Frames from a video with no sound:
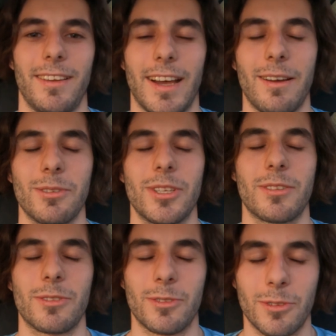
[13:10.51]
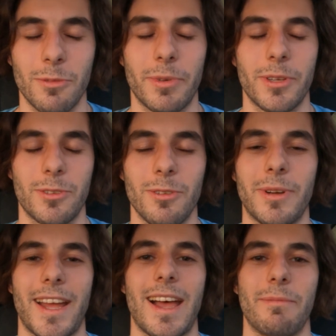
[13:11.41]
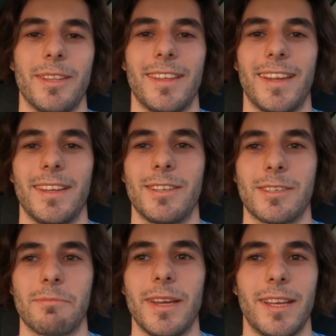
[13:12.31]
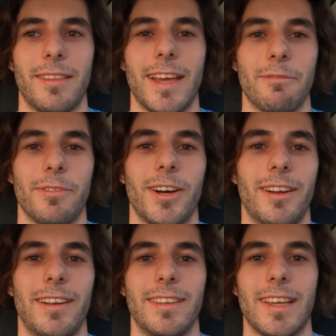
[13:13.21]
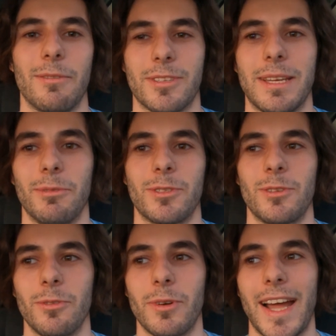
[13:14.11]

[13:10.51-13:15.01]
I was just super happy that I just made it that far and I was able to